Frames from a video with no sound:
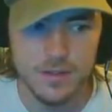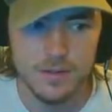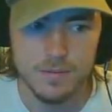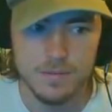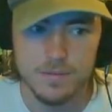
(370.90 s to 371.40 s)

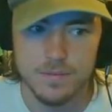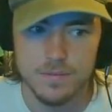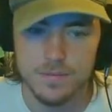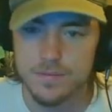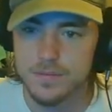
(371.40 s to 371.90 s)

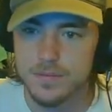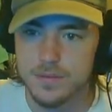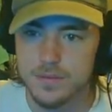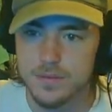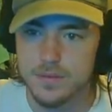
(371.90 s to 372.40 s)

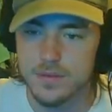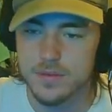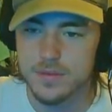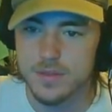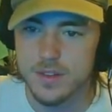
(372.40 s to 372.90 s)

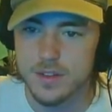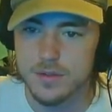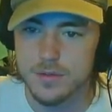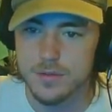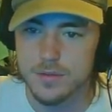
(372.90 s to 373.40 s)
(no one is talking)